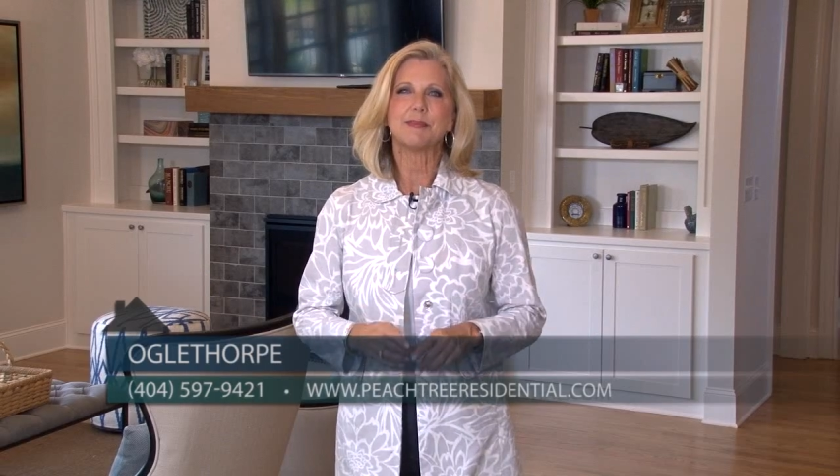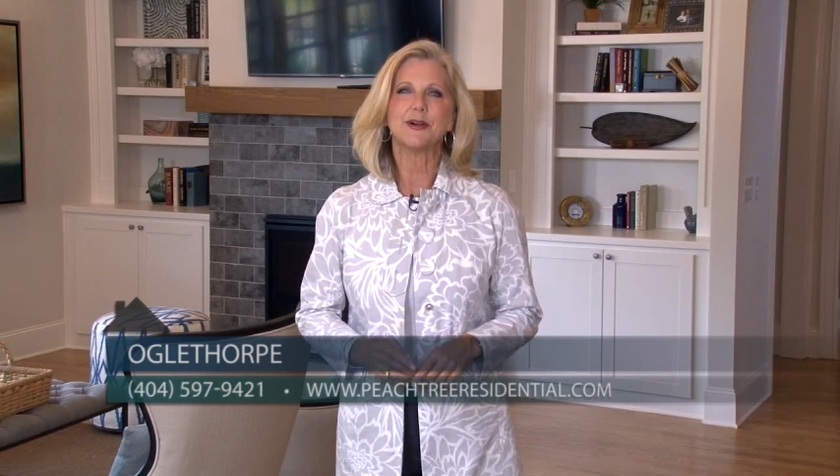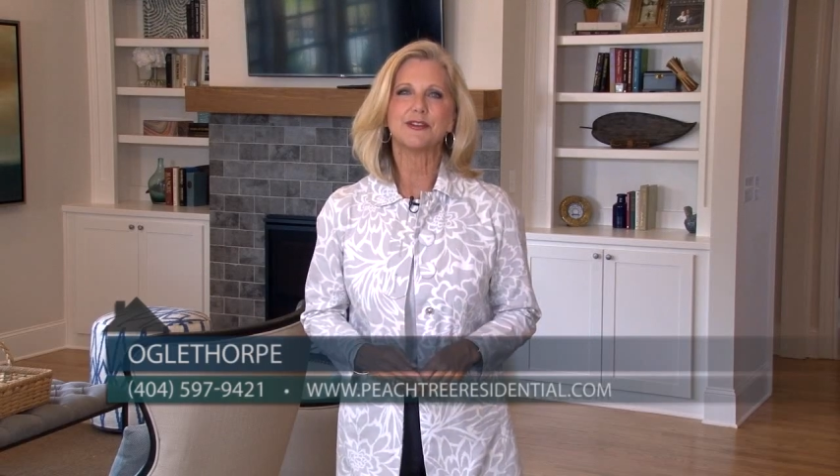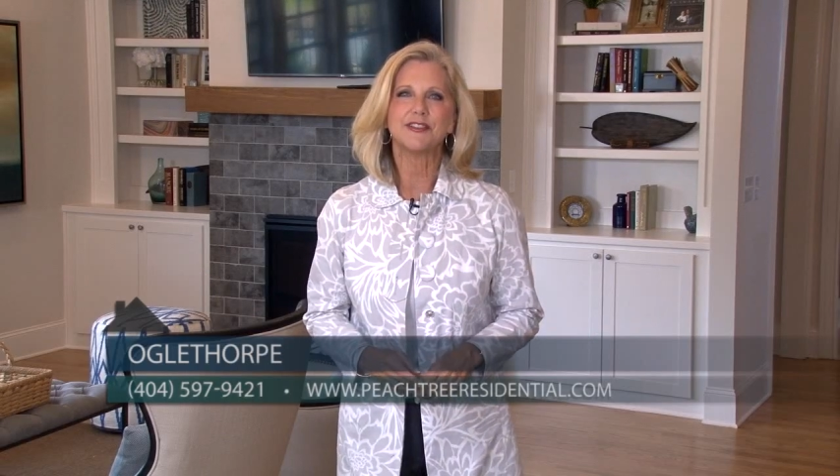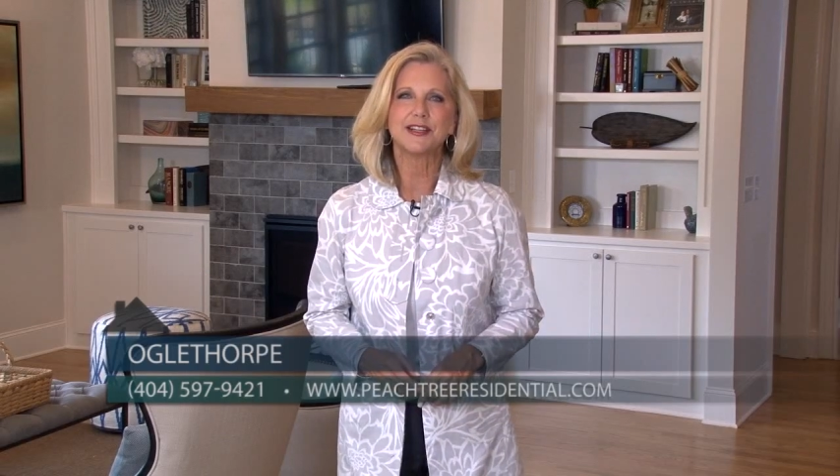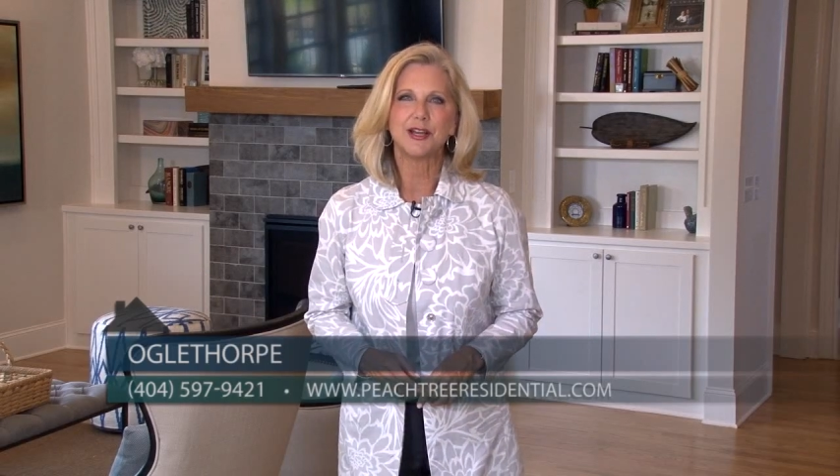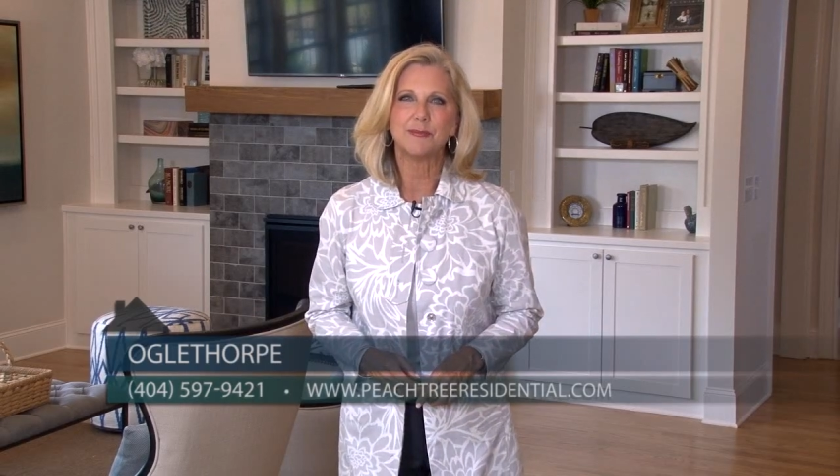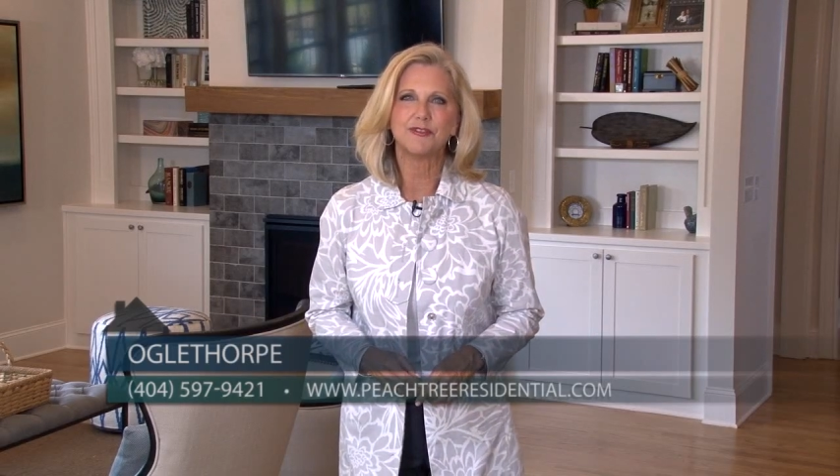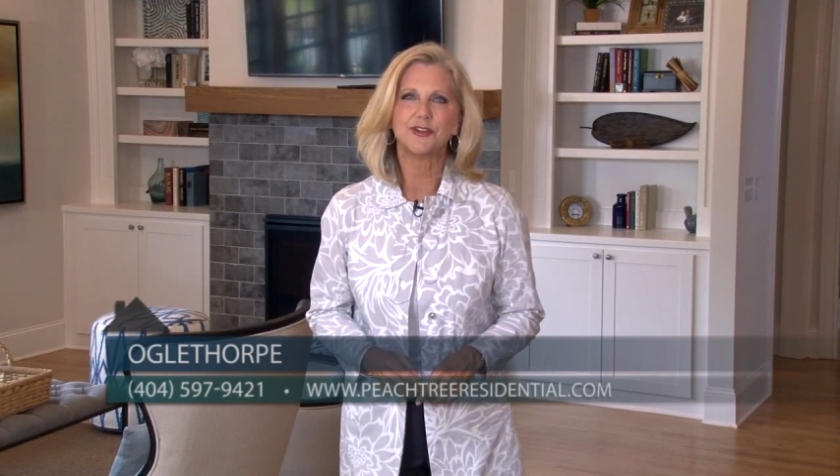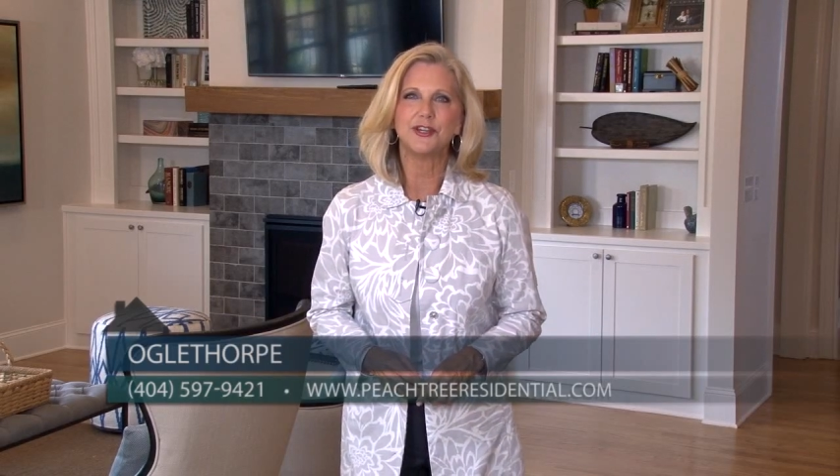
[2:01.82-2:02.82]
the perfect home
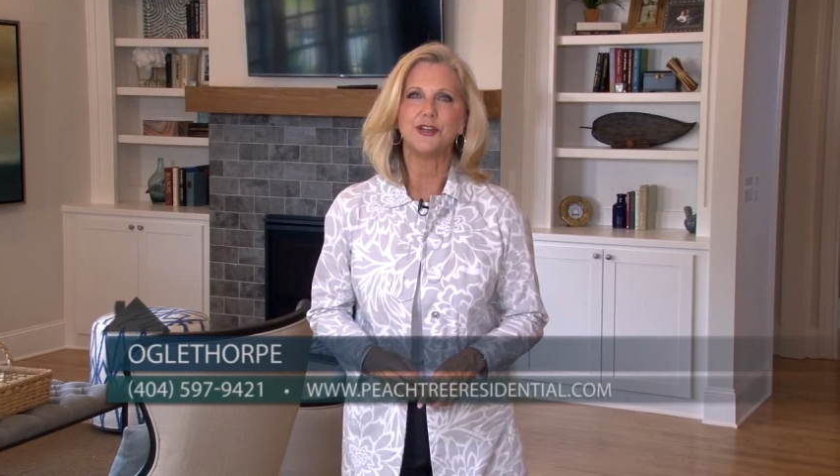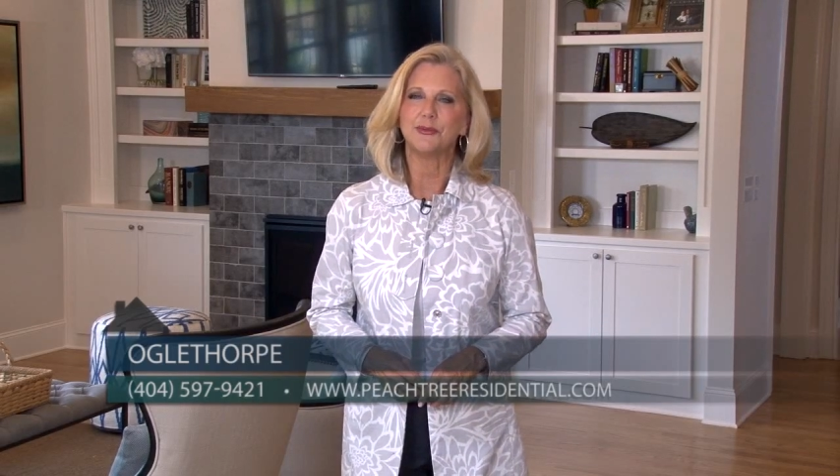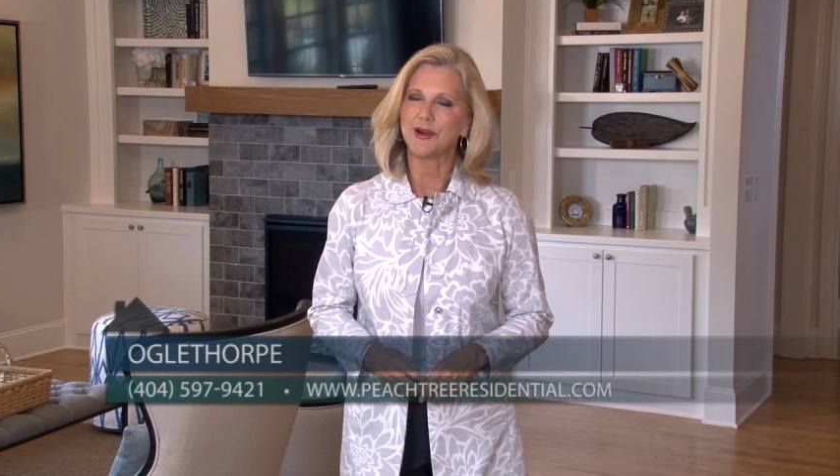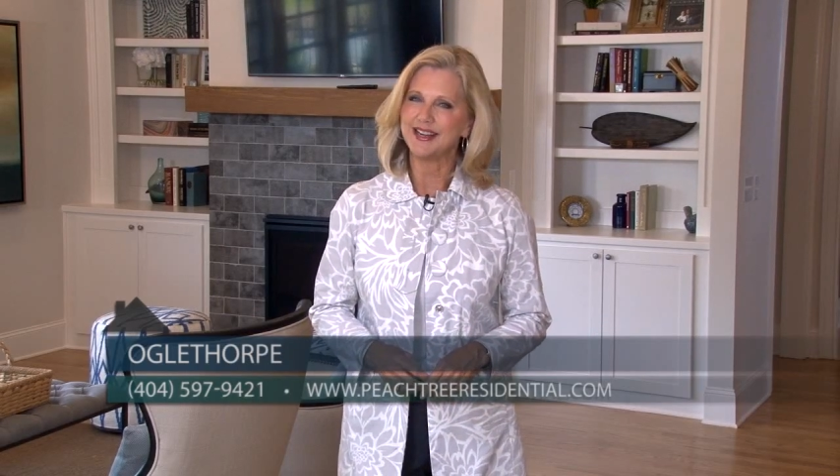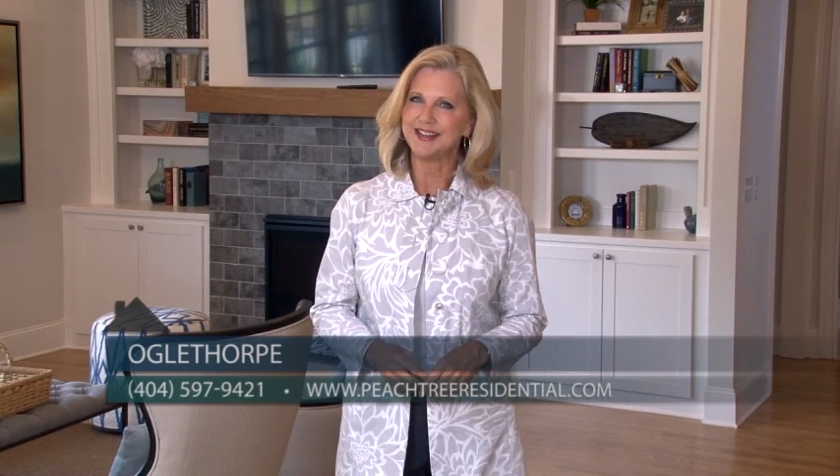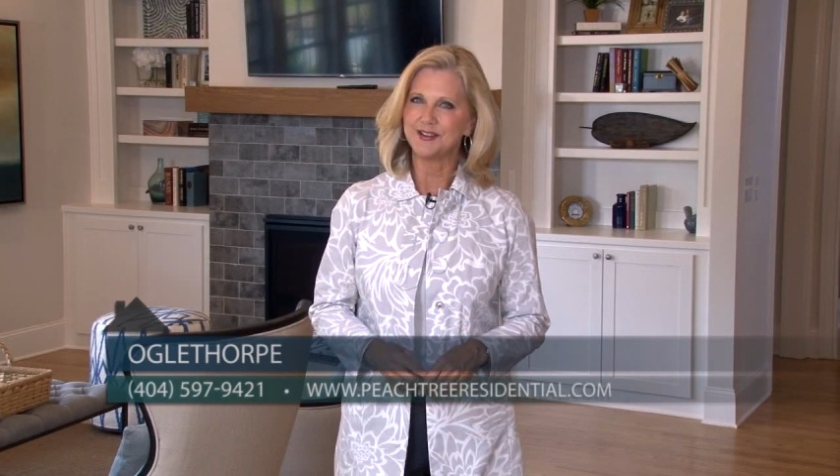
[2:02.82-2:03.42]
for you right here